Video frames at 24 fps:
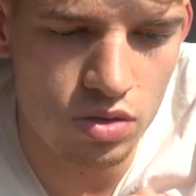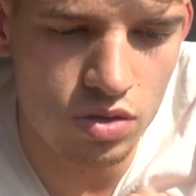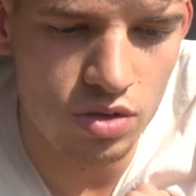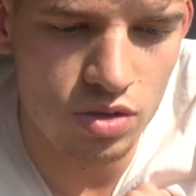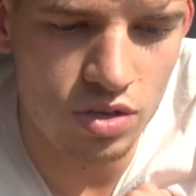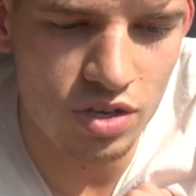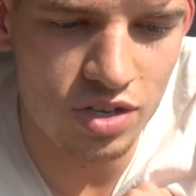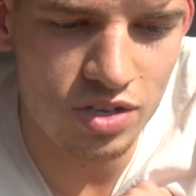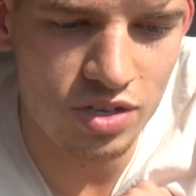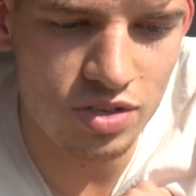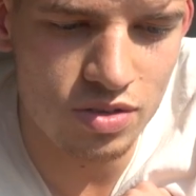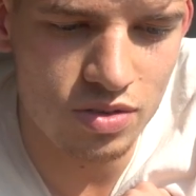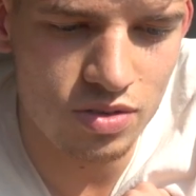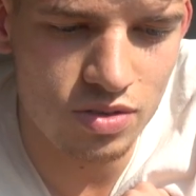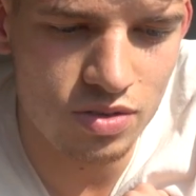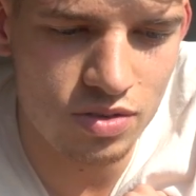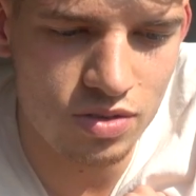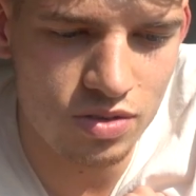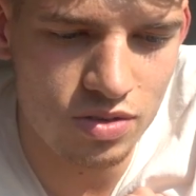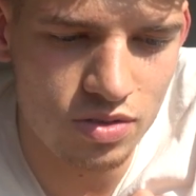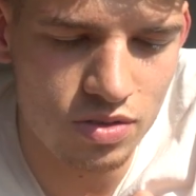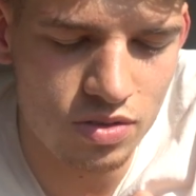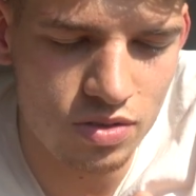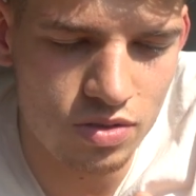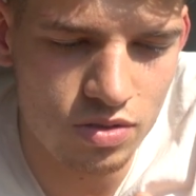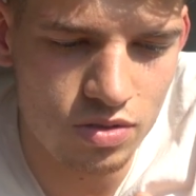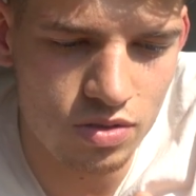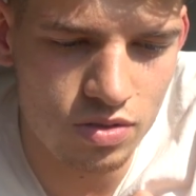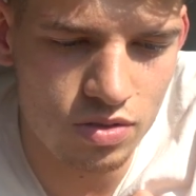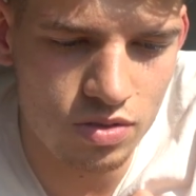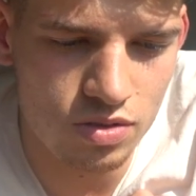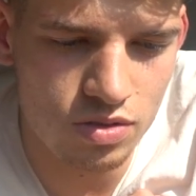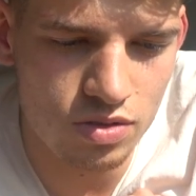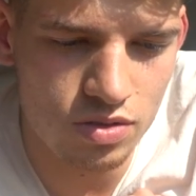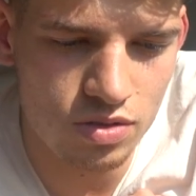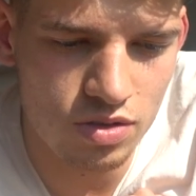I'll get back to my
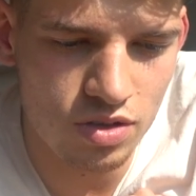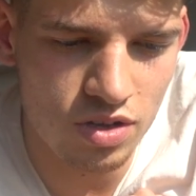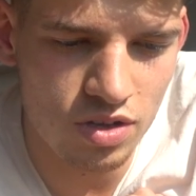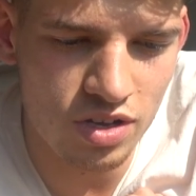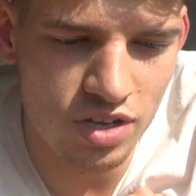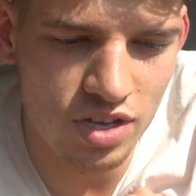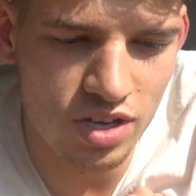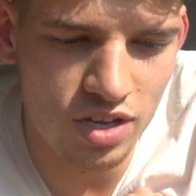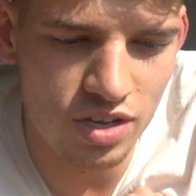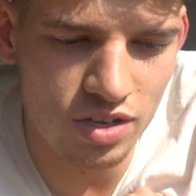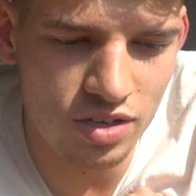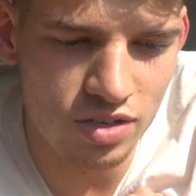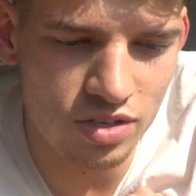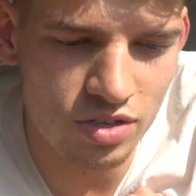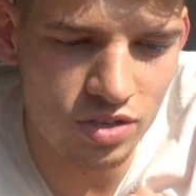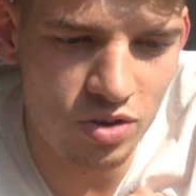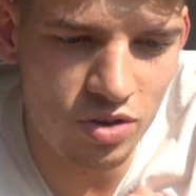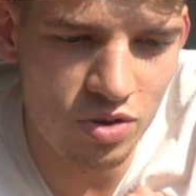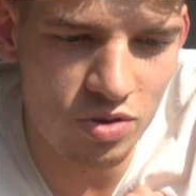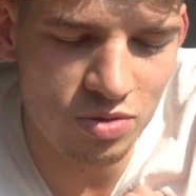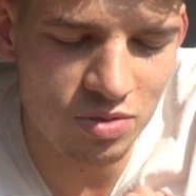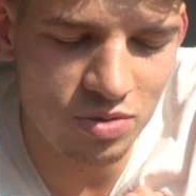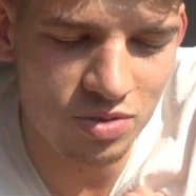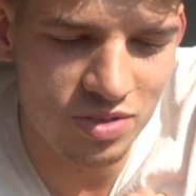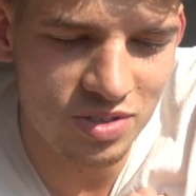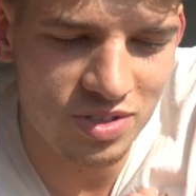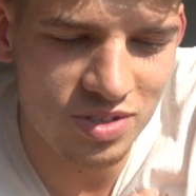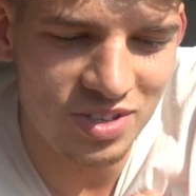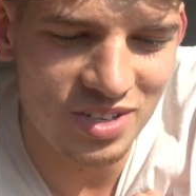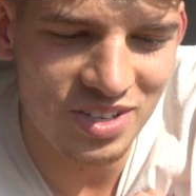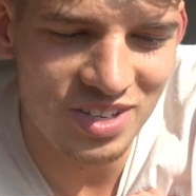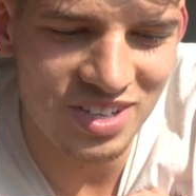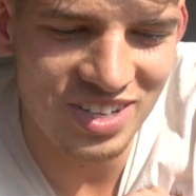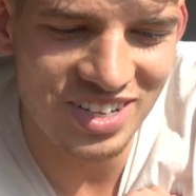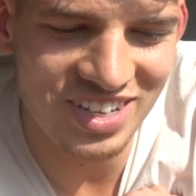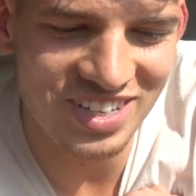book. Okay, cool.
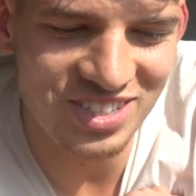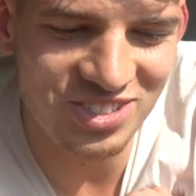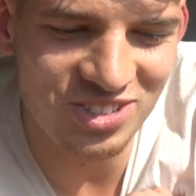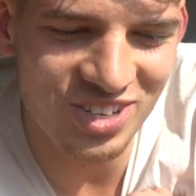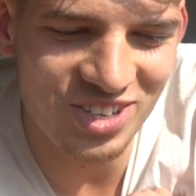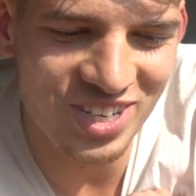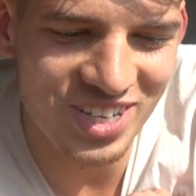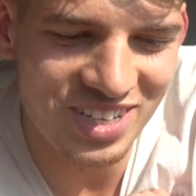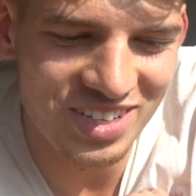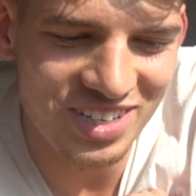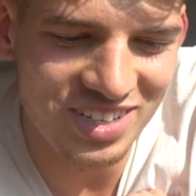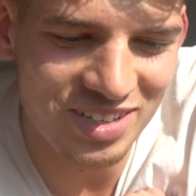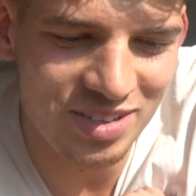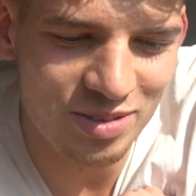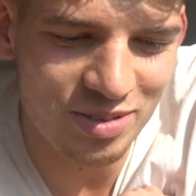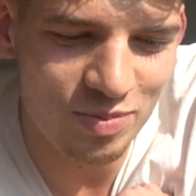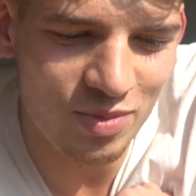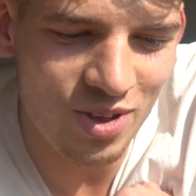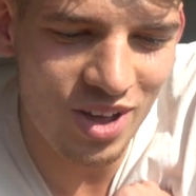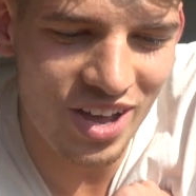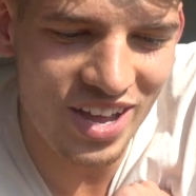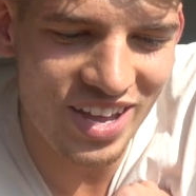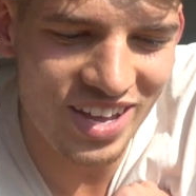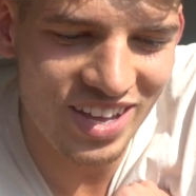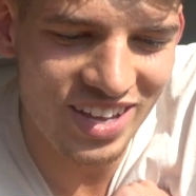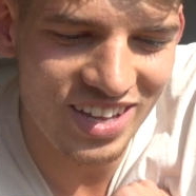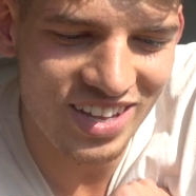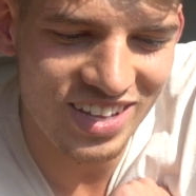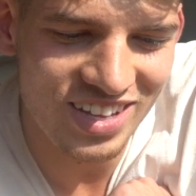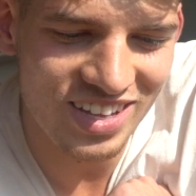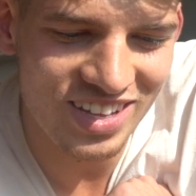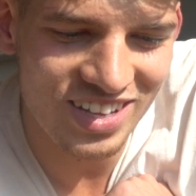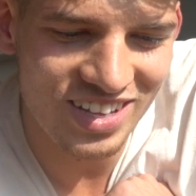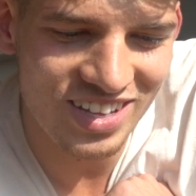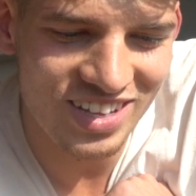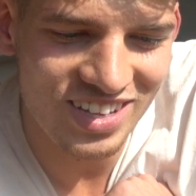Enjoy. Bye.
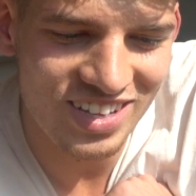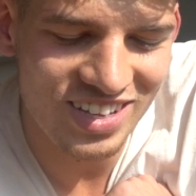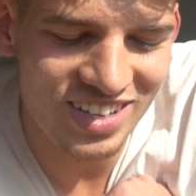Bye.